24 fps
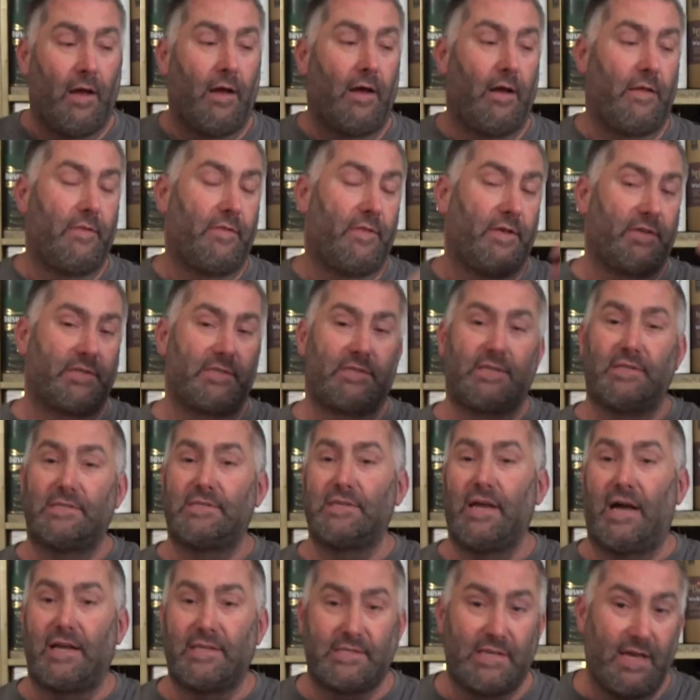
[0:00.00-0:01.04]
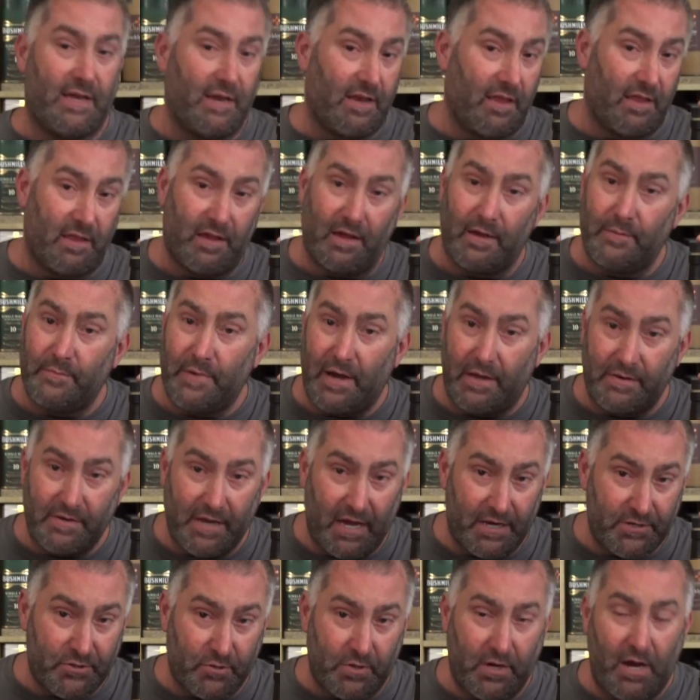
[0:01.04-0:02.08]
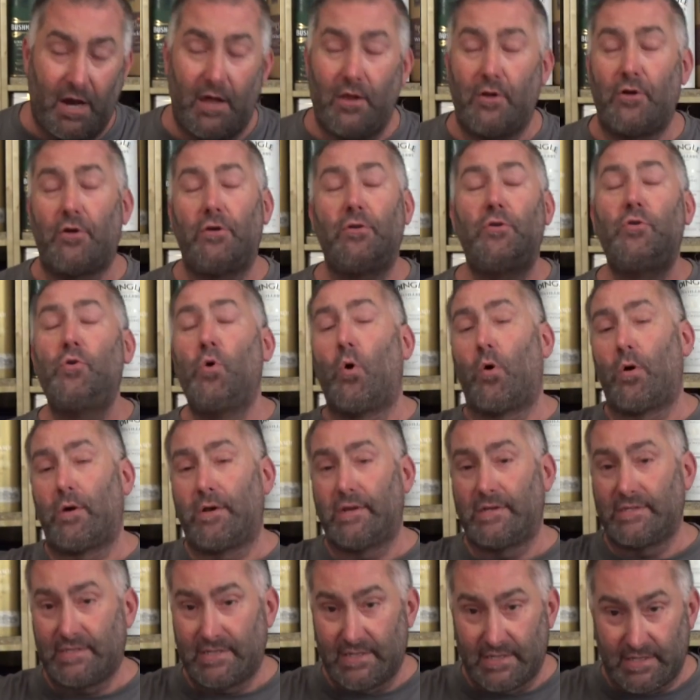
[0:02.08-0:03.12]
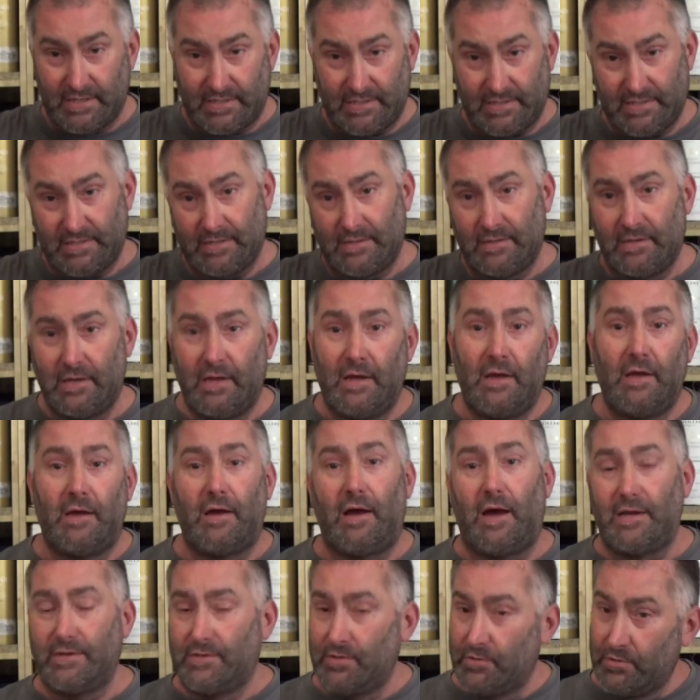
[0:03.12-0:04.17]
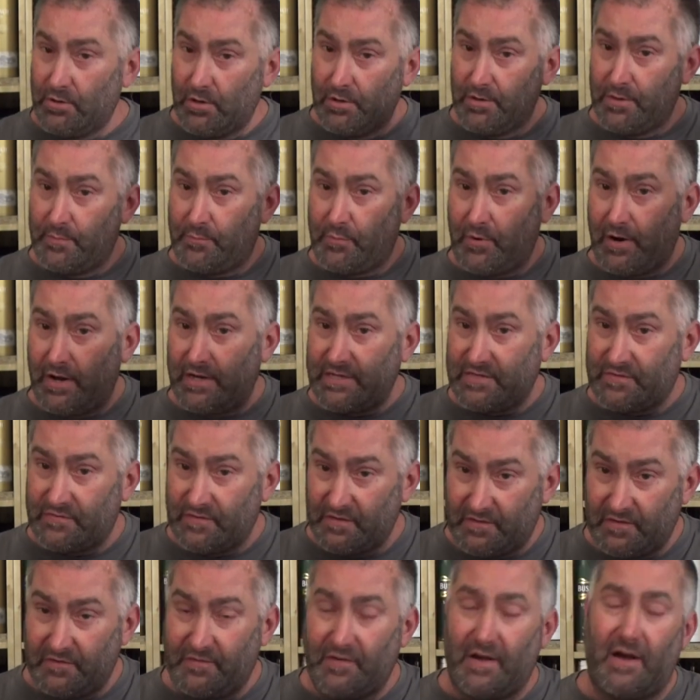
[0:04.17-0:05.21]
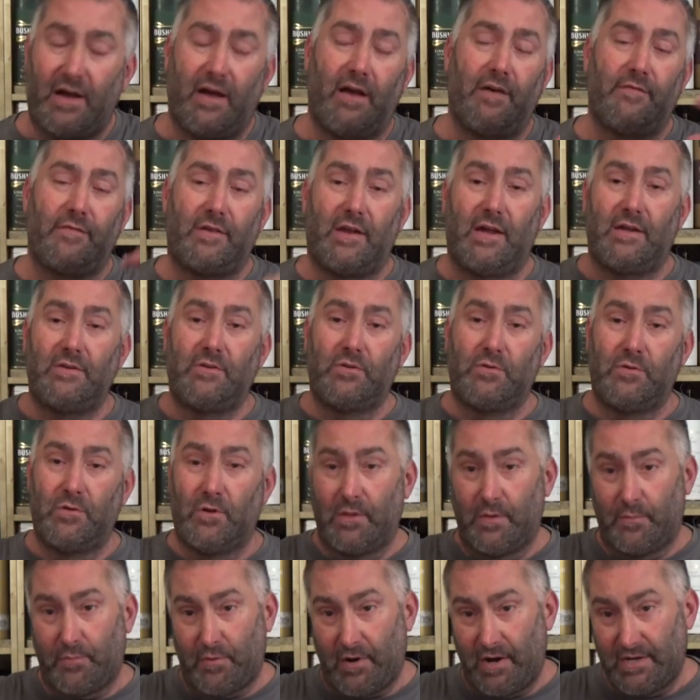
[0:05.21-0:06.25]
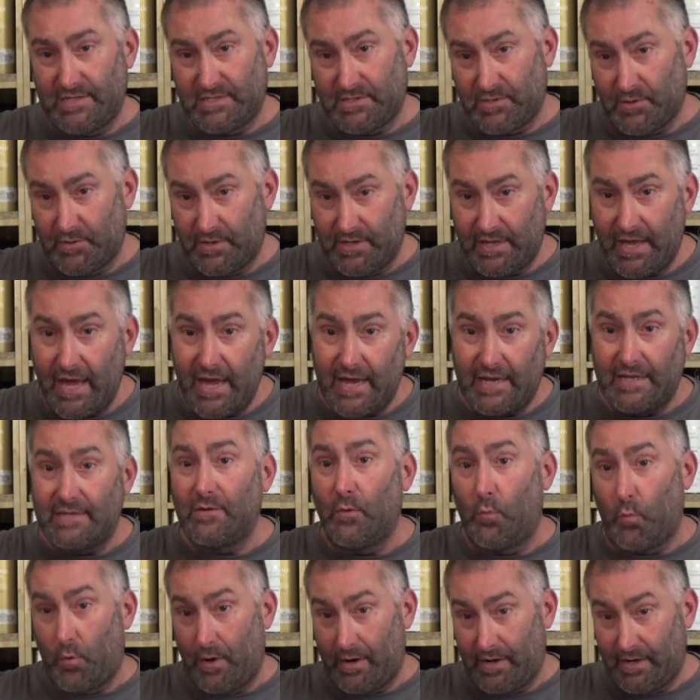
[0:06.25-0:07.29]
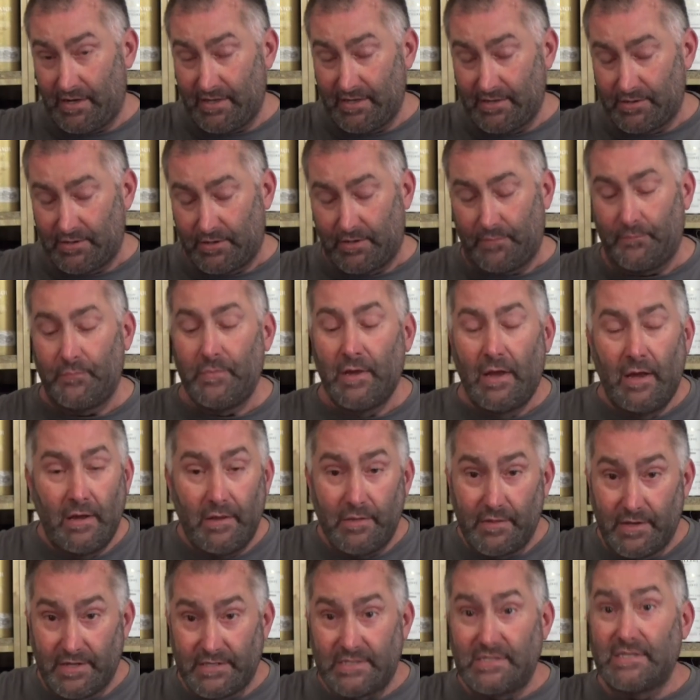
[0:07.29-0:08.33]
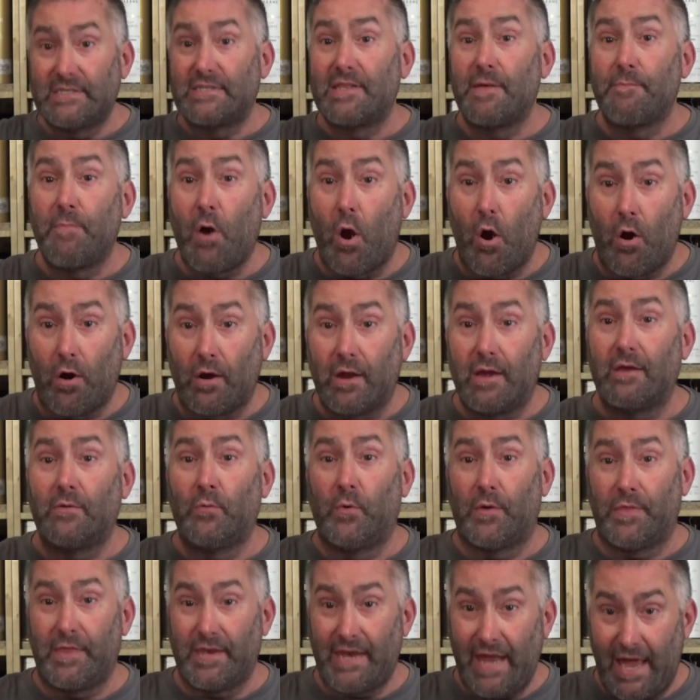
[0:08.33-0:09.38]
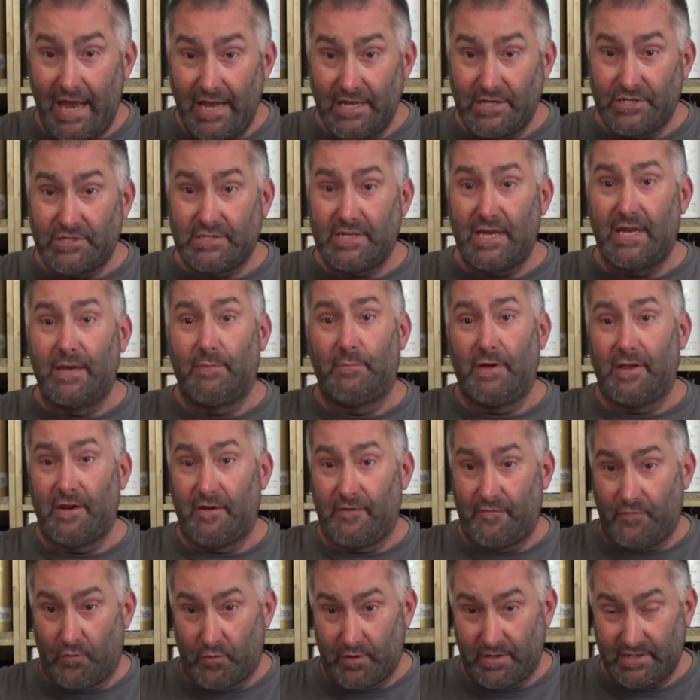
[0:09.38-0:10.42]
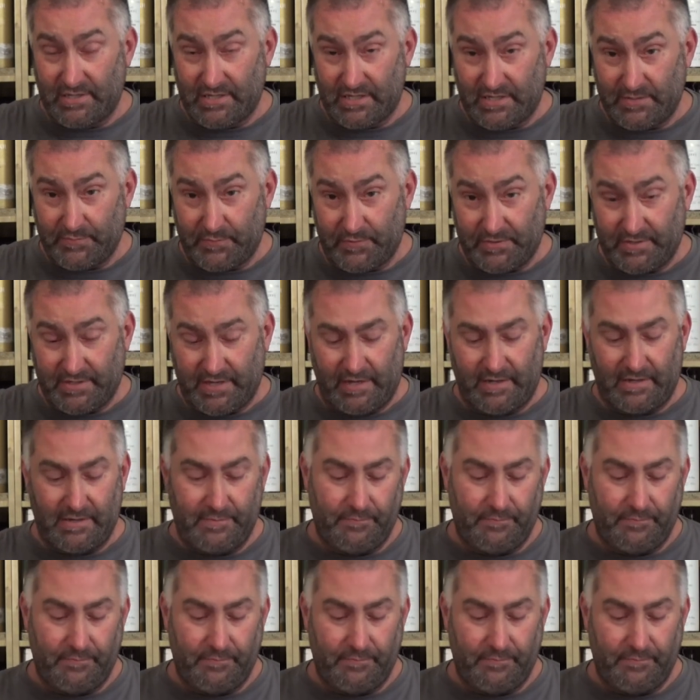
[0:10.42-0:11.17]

This does not say anything about natural color, nor does this. I do know the price 55 and I do know the price 38, one liter. This is the bargain with an age statement and 46%.